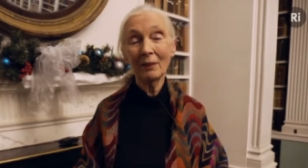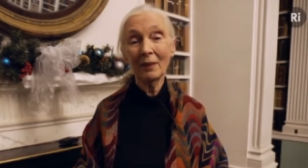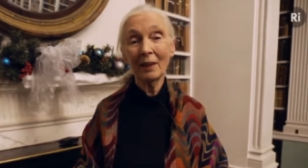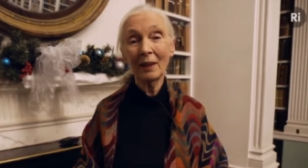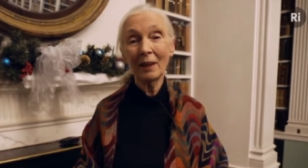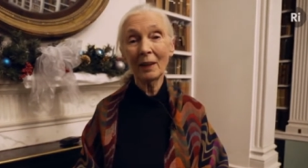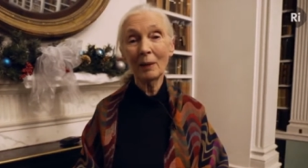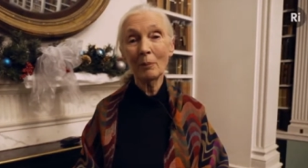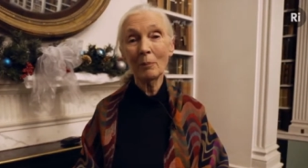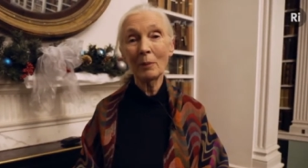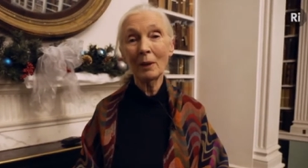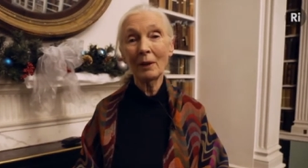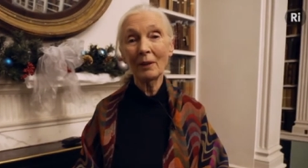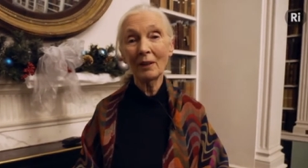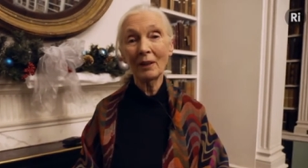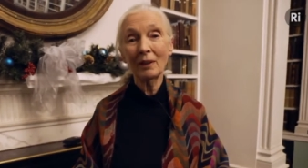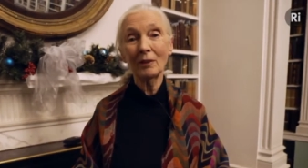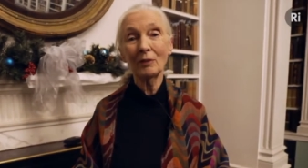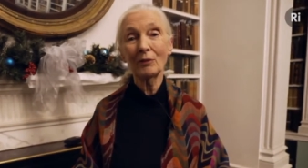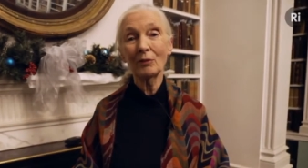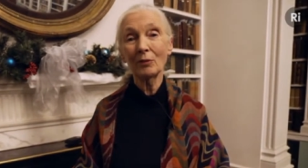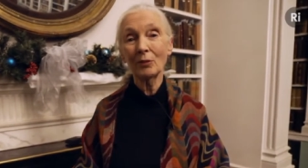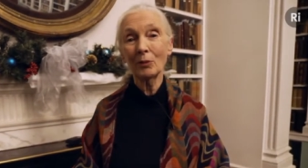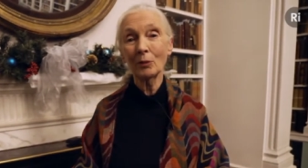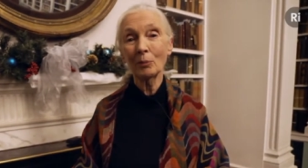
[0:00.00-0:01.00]
even the
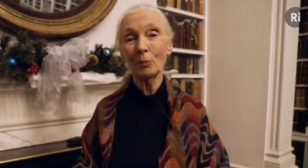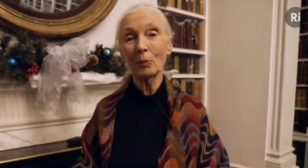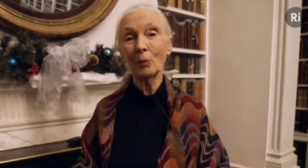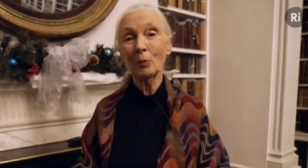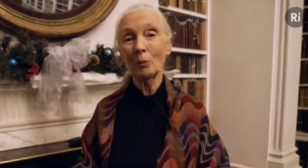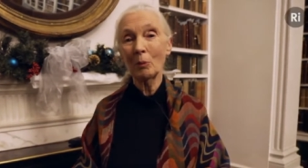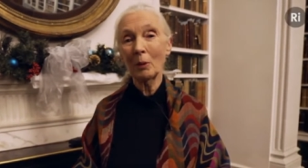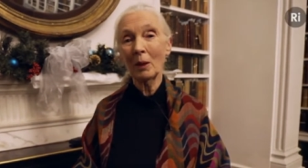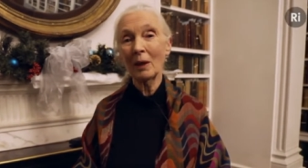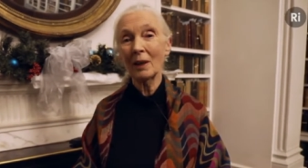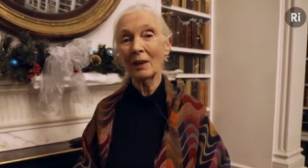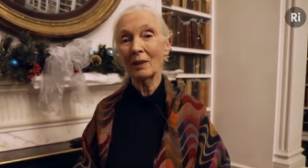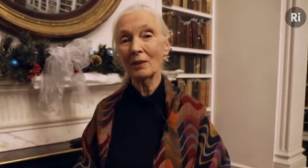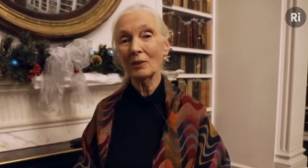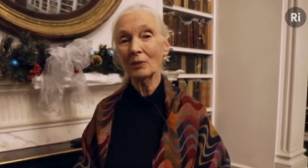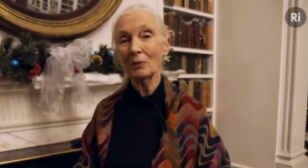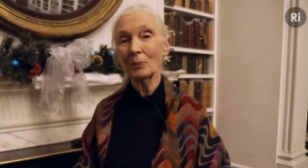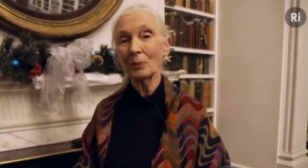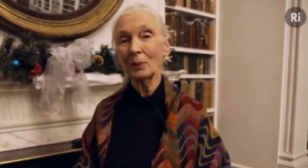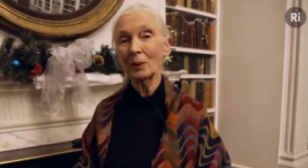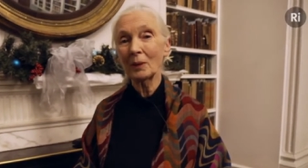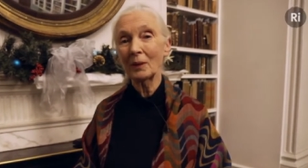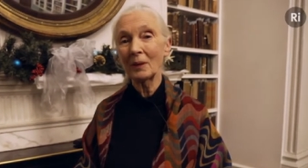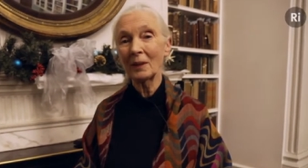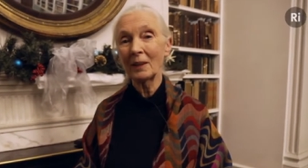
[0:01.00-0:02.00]
American football
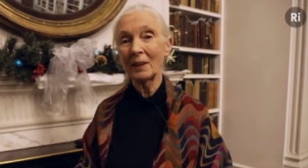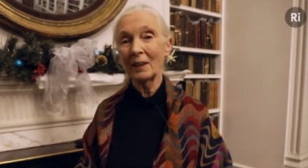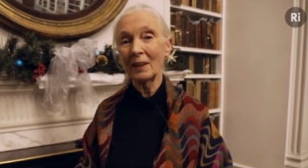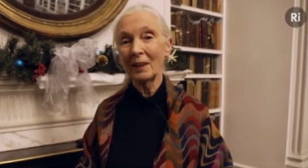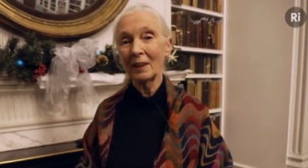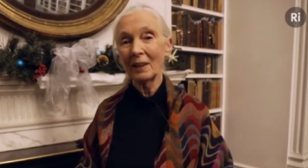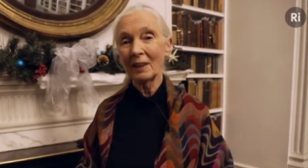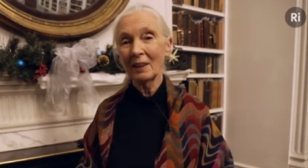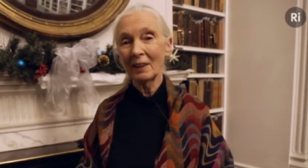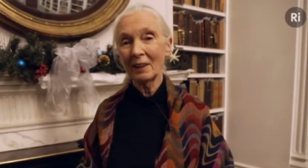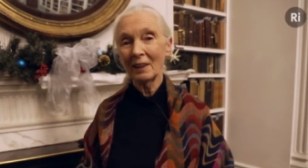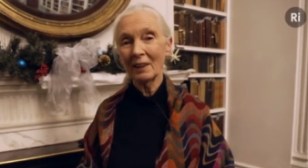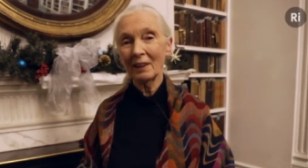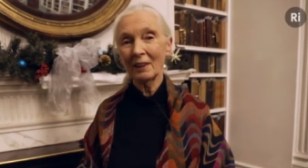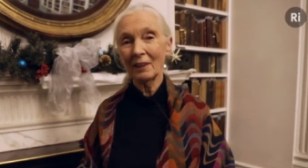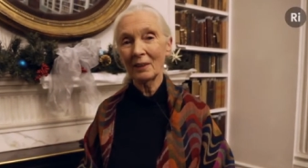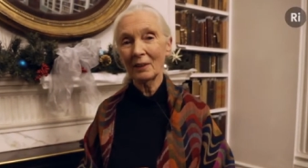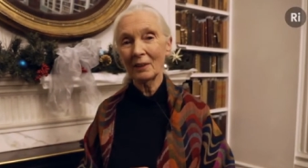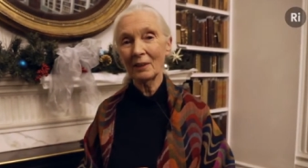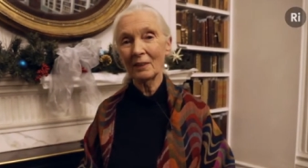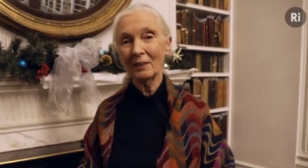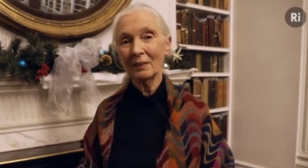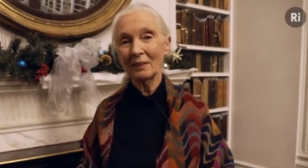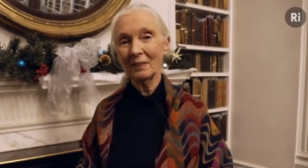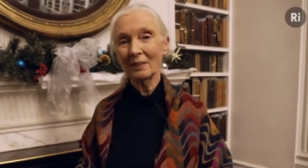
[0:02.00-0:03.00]
players will,
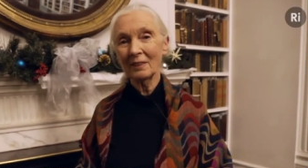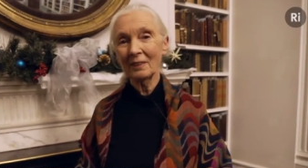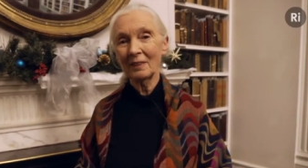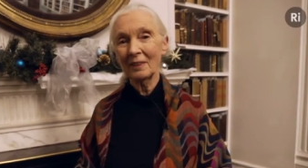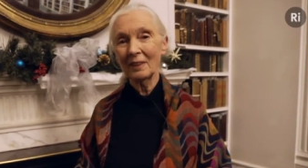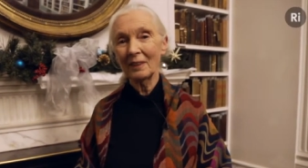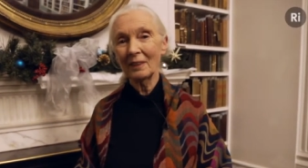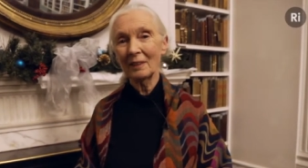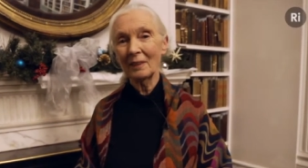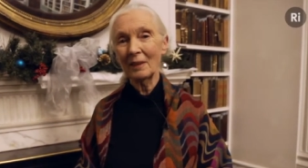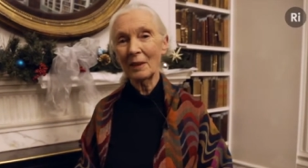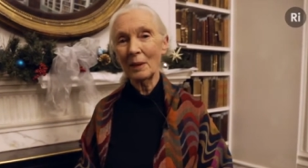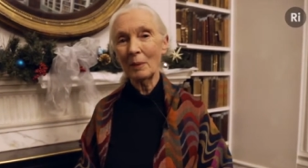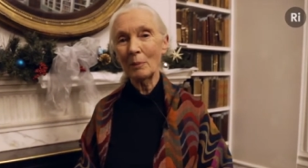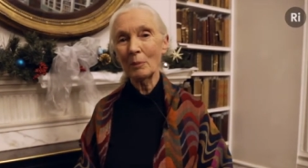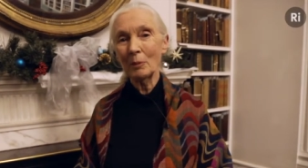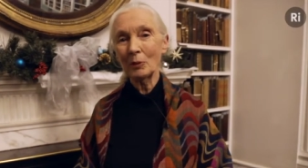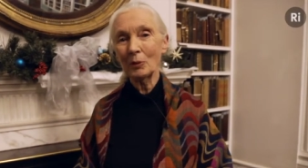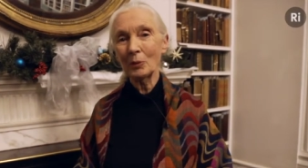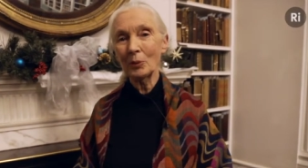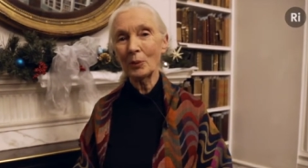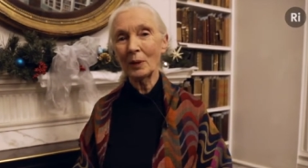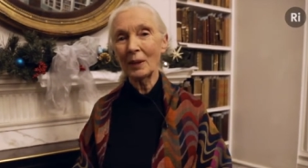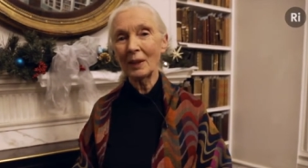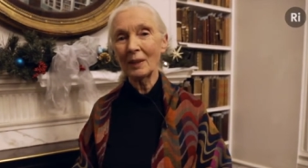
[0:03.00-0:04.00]
uh,
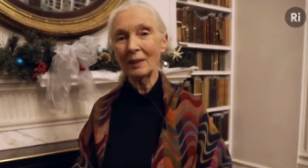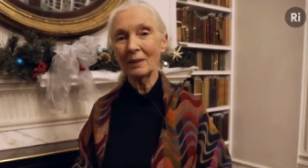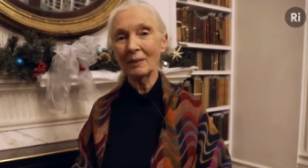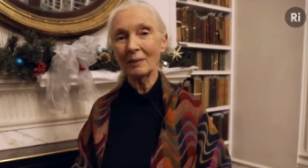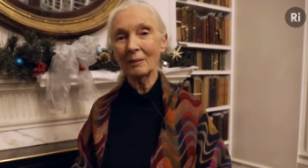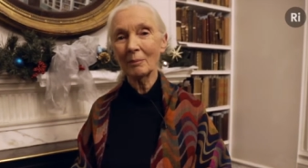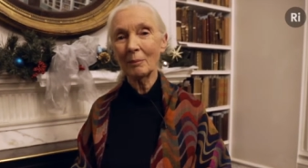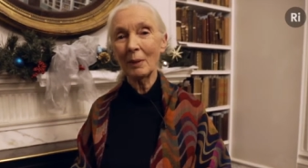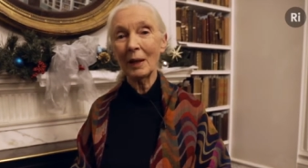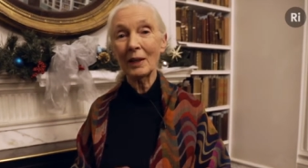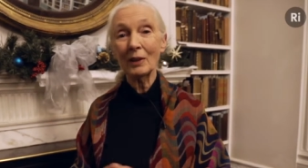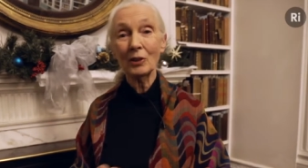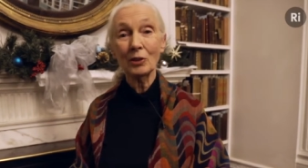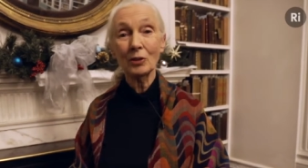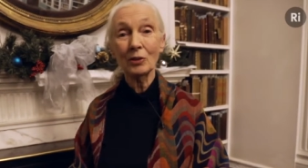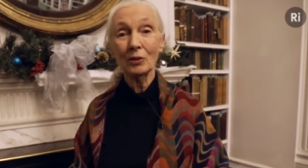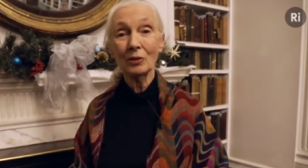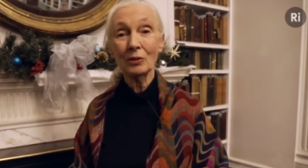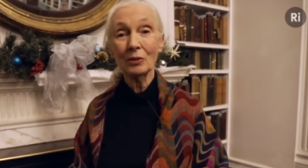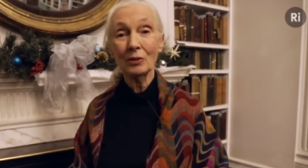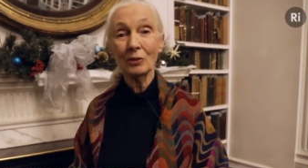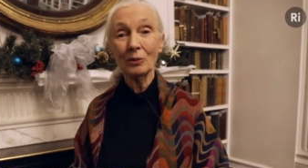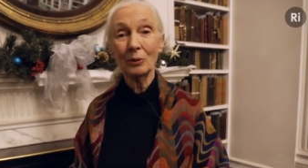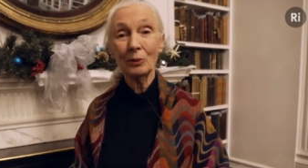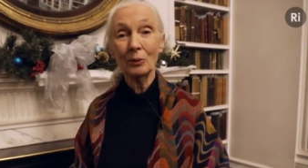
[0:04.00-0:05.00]
in between
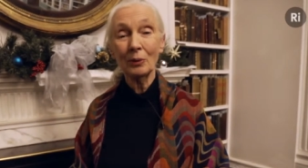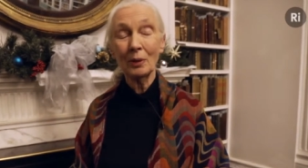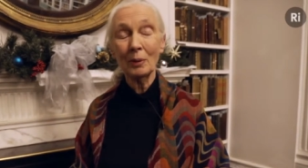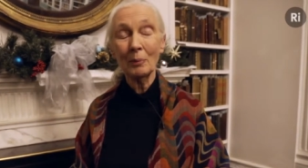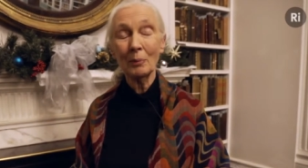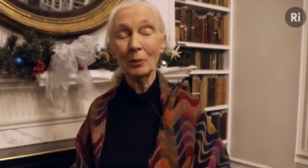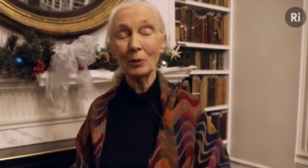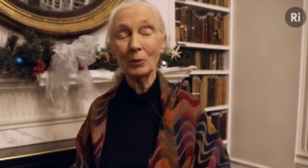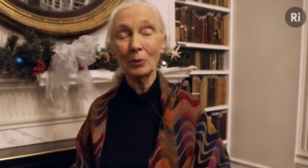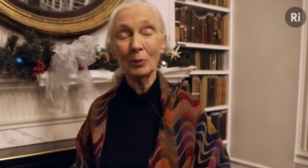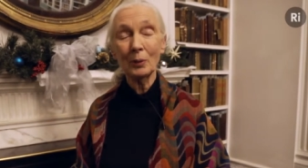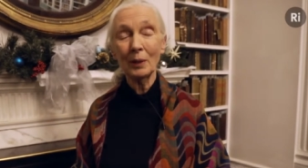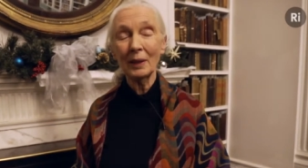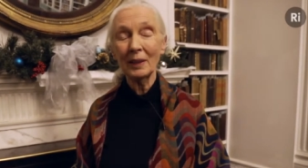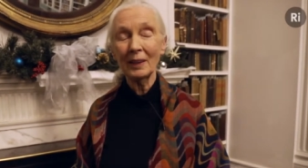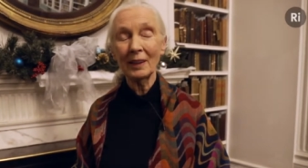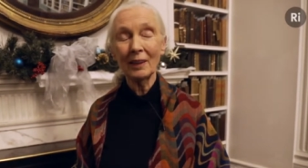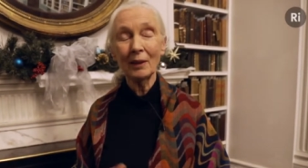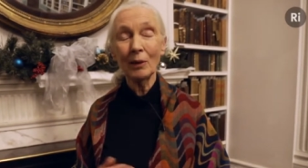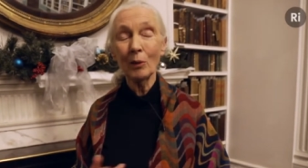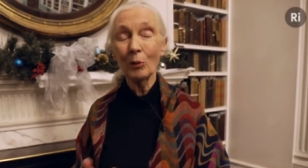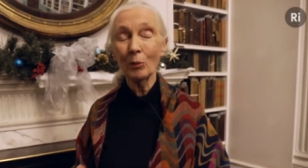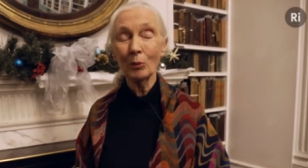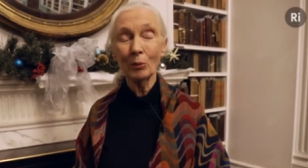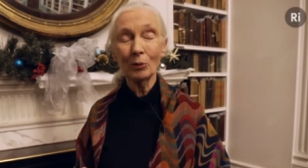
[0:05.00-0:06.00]
matches or in
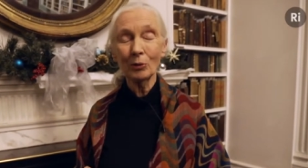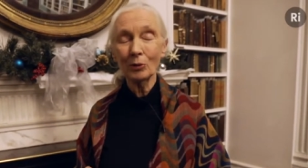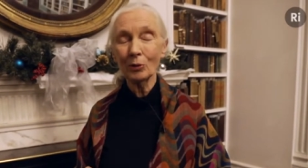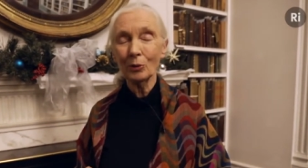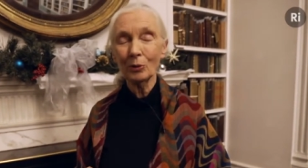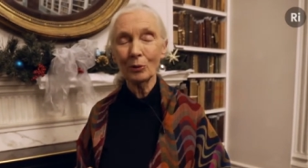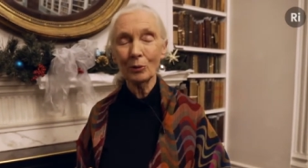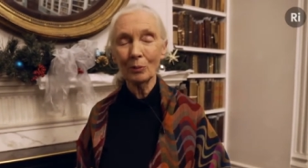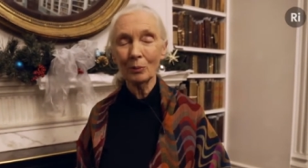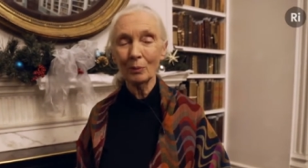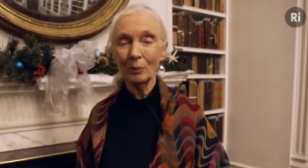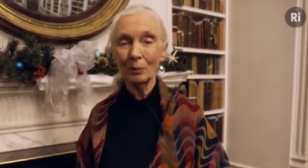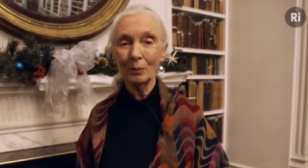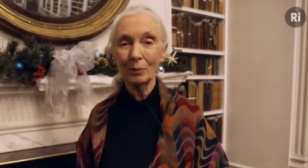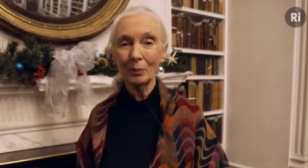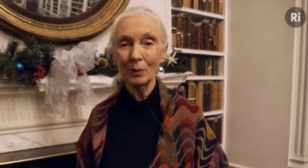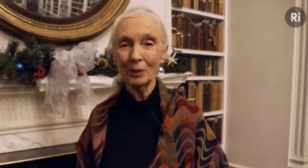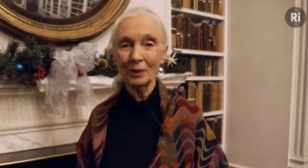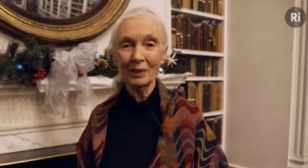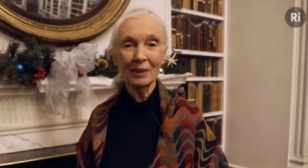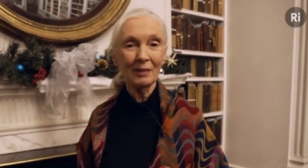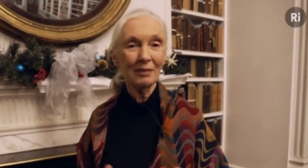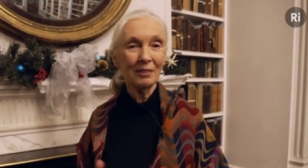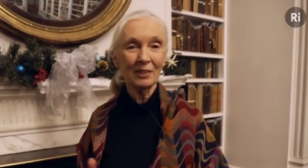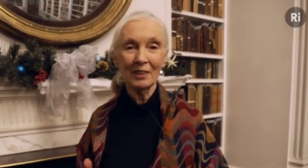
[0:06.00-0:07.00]
between goals or
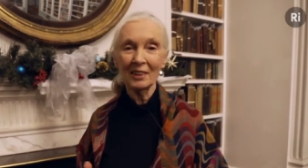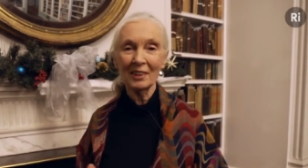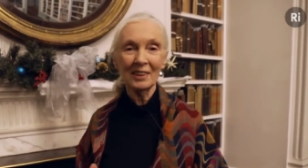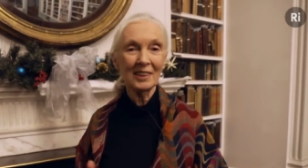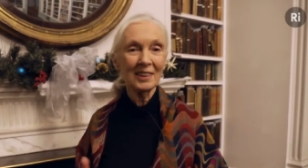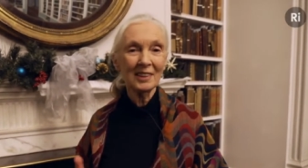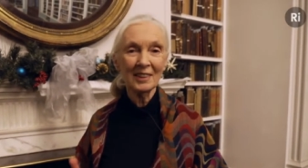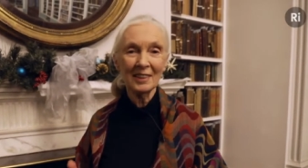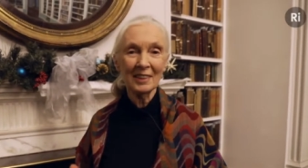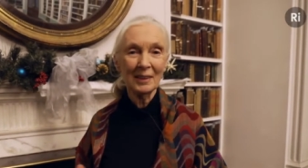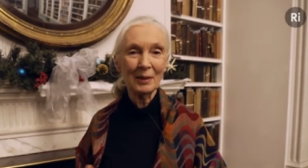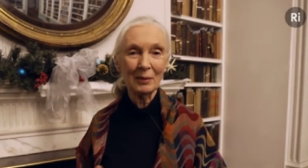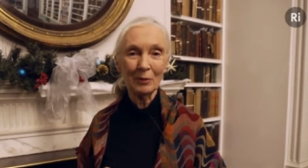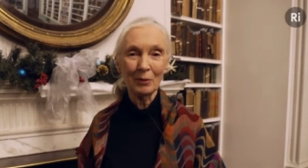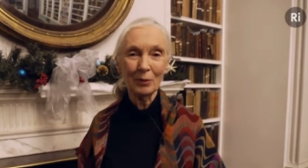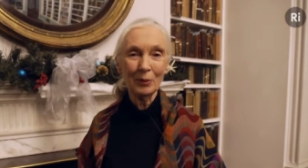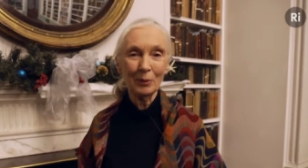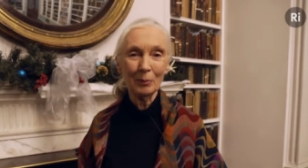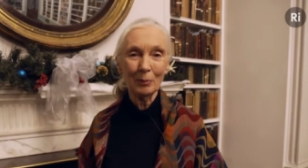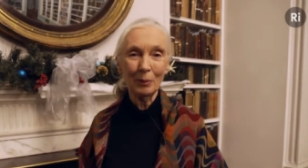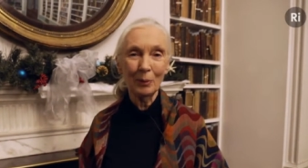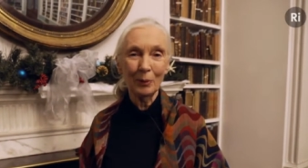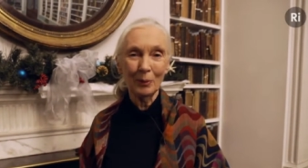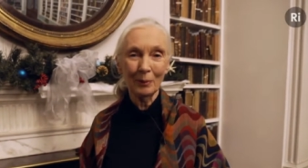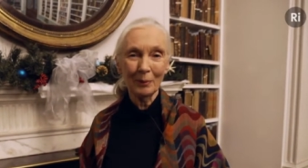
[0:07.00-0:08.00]
whatever it is in a
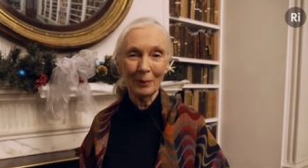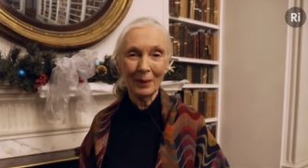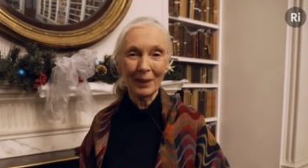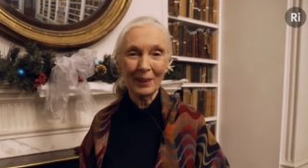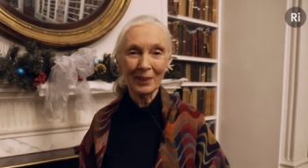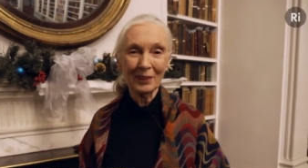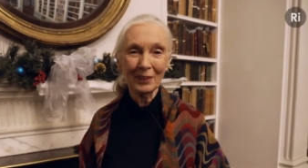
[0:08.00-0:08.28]
football